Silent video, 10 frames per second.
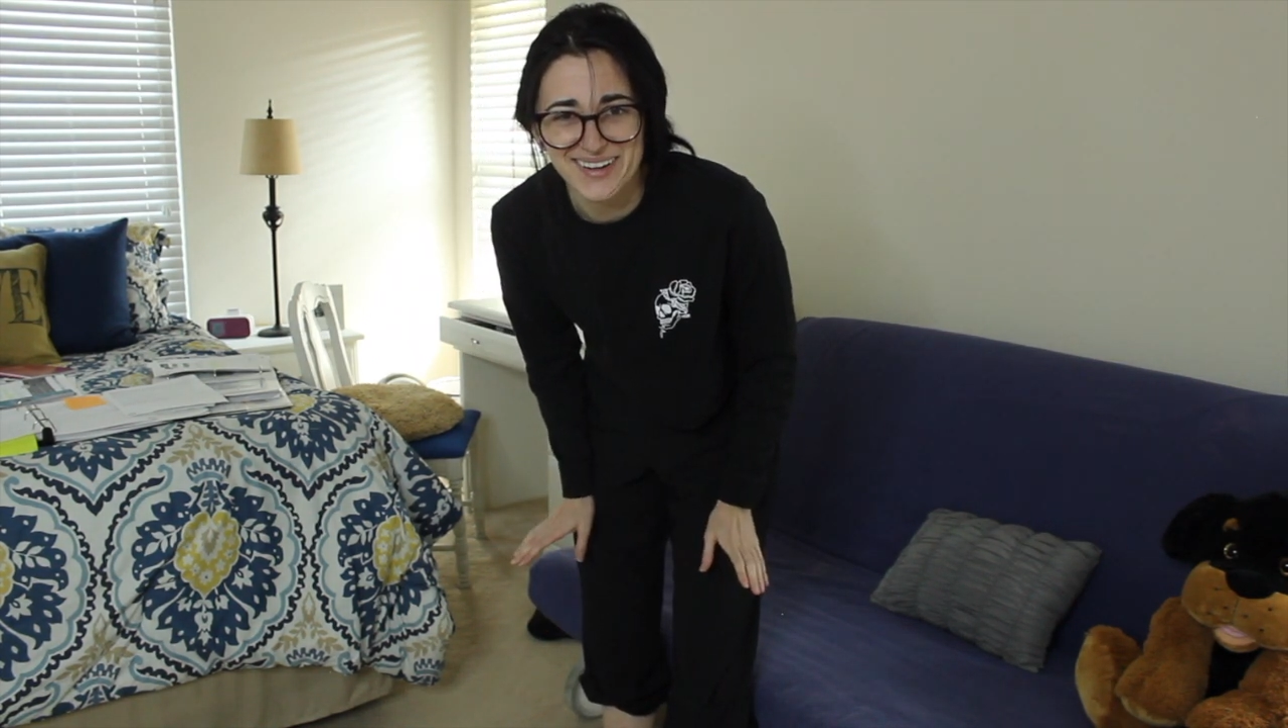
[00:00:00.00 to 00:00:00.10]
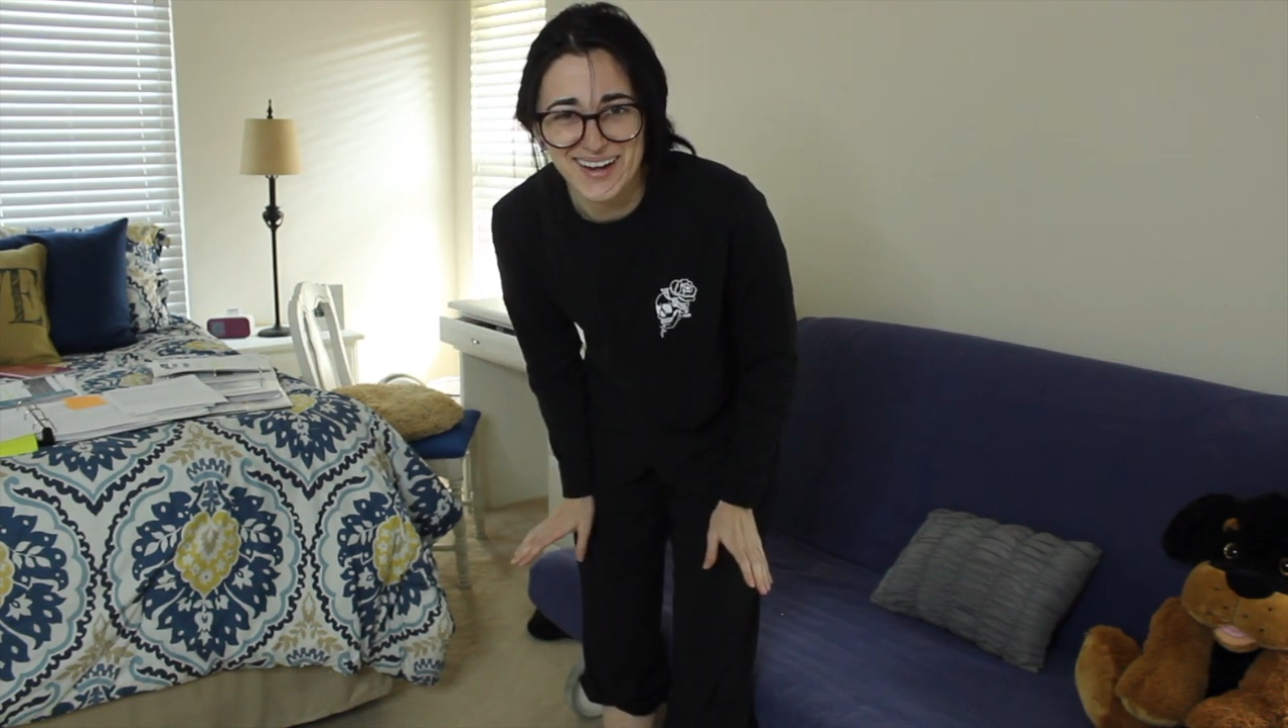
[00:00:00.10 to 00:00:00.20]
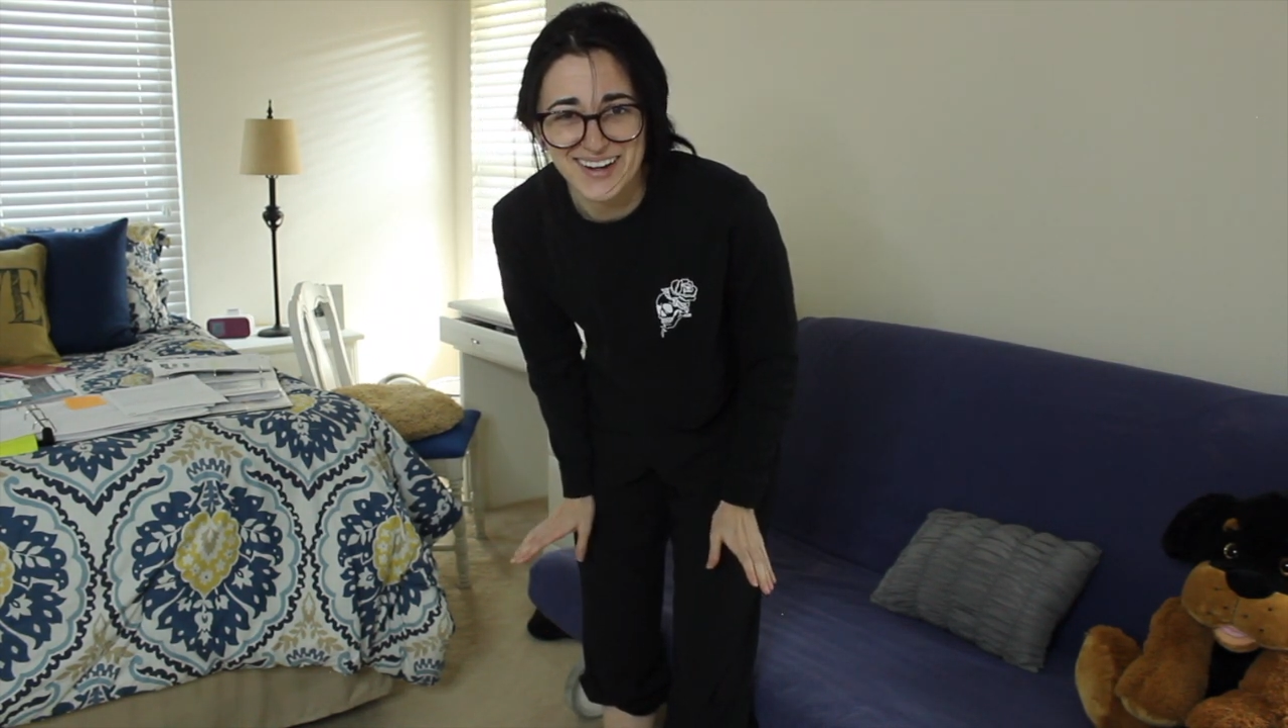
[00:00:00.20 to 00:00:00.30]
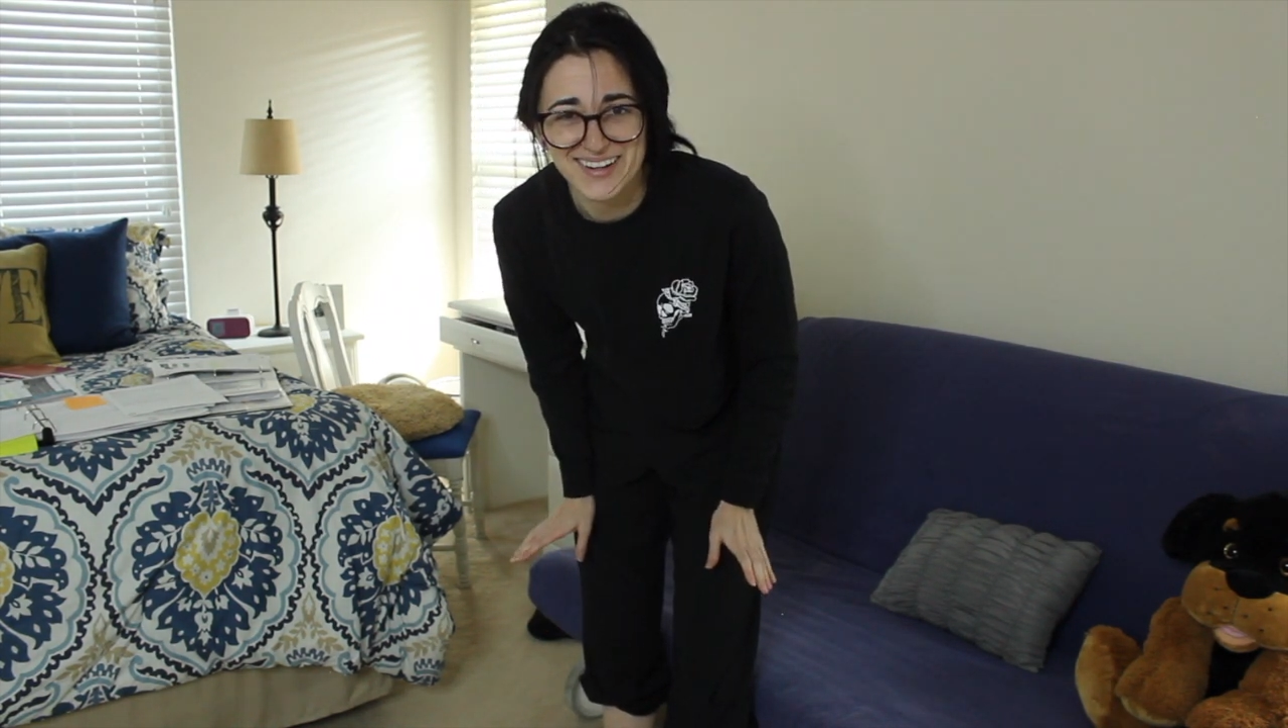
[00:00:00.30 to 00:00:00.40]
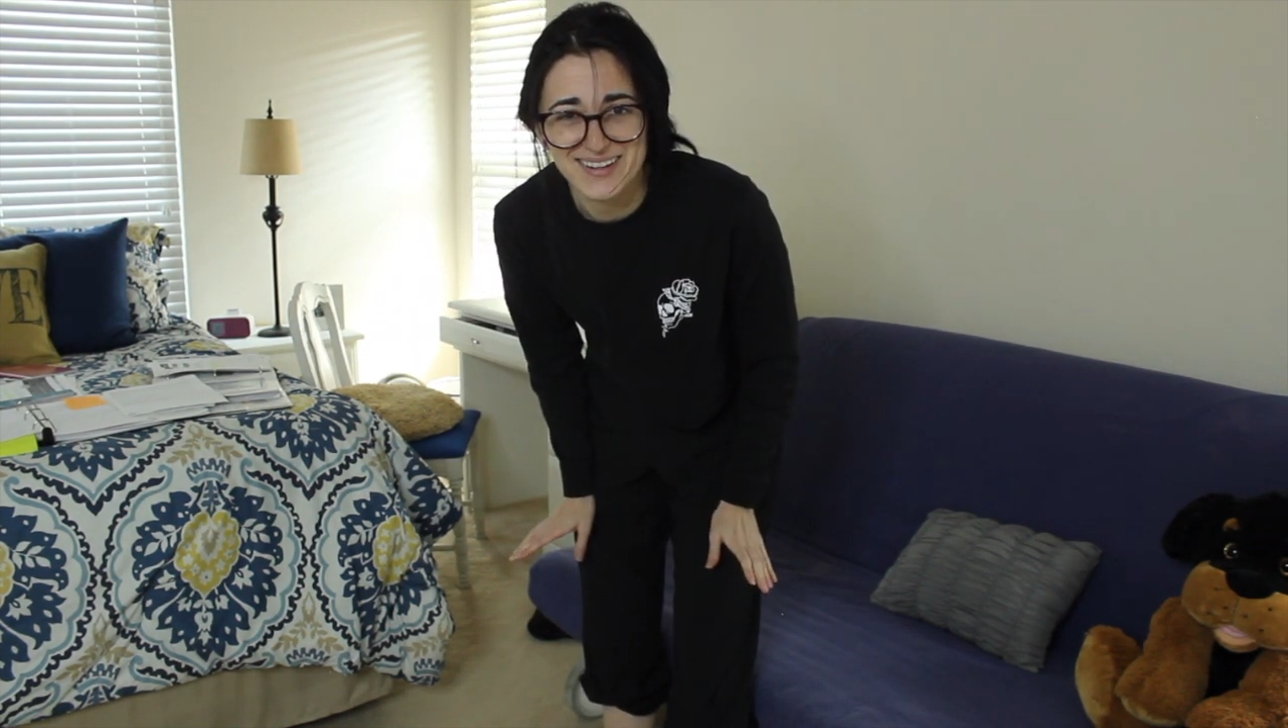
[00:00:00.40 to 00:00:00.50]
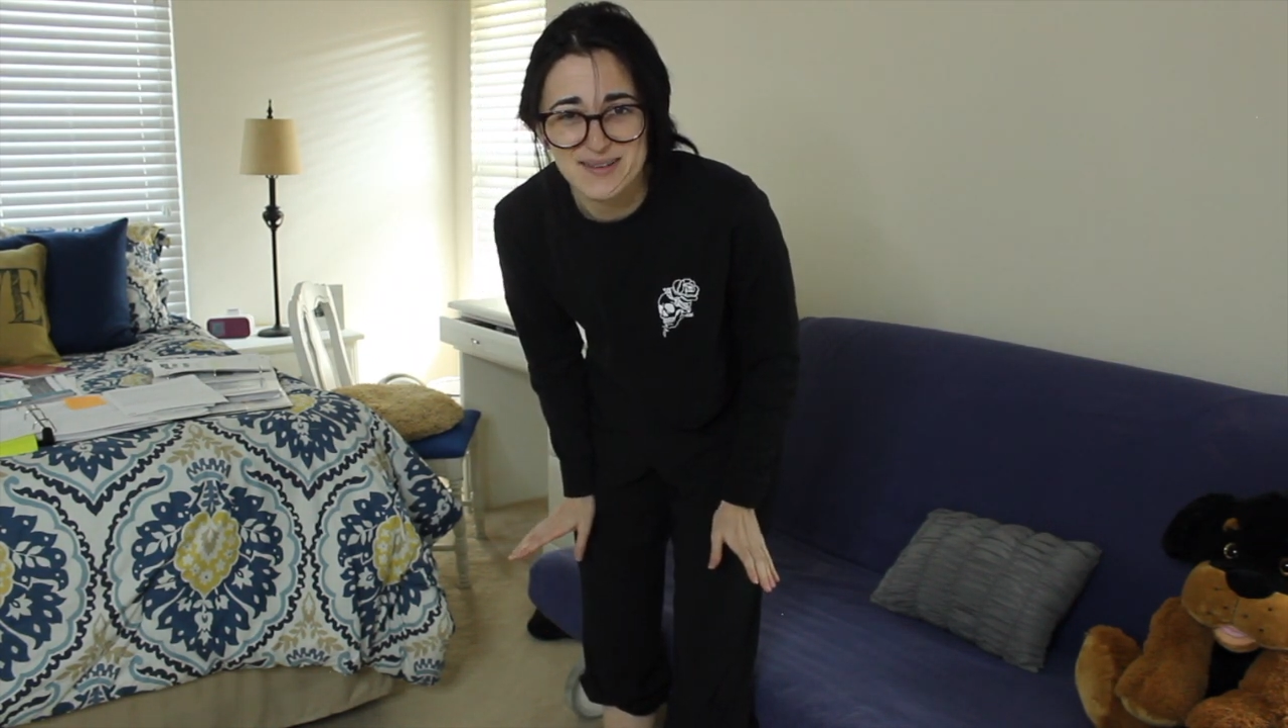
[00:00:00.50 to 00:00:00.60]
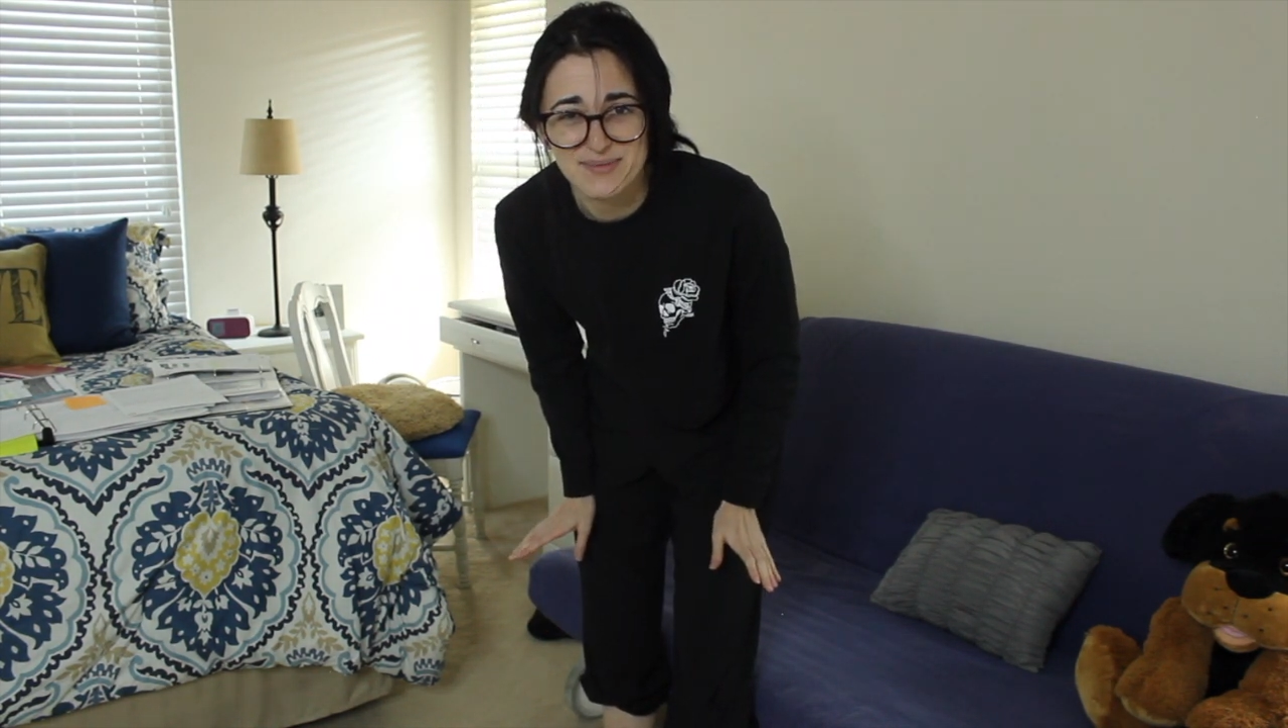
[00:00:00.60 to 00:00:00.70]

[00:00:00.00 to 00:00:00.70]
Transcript: a